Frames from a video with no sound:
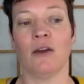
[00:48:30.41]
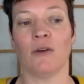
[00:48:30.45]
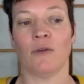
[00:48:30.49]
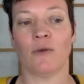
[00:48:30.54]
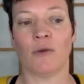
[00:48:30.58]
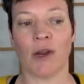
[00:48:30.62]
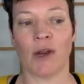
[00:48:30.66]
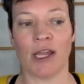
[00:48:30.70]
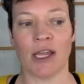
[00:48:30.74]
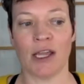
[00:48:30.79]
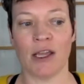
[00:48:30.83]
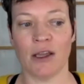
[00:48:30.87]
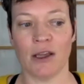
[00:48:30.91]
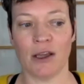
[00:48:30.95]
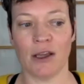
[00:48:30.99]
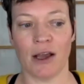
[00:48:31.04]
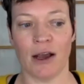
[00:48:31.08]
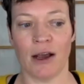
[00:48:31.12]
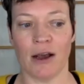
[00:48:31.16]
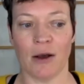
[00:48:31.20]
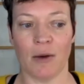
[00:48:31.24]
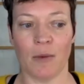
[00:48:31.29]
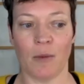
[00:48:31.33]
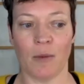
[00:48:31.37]
right
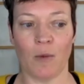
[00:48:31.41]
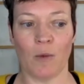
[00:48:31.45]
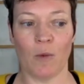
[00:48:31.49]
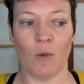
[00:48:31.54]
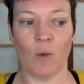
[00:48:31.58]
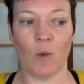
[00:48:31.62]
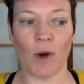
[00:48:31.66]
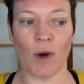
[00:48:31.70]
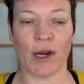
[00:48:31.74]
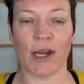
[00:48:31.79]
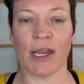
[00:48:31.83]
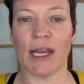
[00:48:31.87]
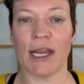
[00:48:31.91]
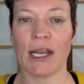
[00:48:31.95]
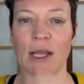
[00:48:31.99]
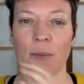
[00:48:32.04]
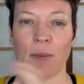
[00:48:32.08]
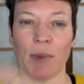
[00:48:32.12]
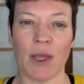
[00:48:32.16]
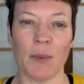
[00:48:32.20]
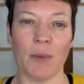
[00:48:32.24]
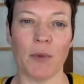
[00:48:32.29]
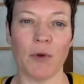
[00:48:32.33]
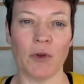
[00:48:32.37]
um, we're getting
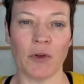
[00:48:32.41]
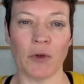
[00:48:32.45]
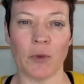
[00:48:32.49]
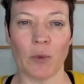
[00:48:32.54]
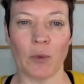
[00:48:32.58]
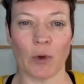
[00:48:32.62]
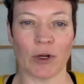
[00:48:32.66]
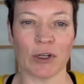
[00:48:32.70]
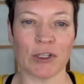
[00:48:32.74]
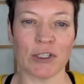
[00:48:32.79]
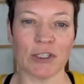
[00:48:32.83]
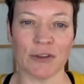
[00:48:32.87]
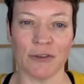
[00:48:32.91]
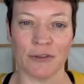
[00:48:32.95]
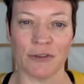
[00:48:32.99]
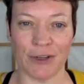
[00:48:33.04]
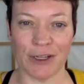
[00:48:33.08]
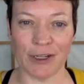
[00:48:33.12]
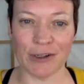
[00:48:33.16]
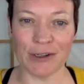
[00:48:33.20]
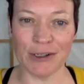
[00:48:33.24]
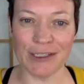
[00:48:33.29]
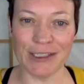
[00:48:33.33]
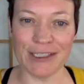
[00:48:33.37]
people's worst
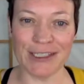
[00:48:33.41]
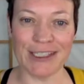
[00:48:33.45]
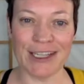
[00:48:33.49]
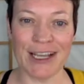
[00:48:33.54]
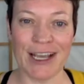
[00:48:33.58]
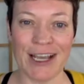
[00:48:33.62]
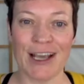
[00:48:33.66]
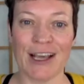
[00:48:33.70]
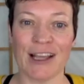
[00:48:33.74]
fears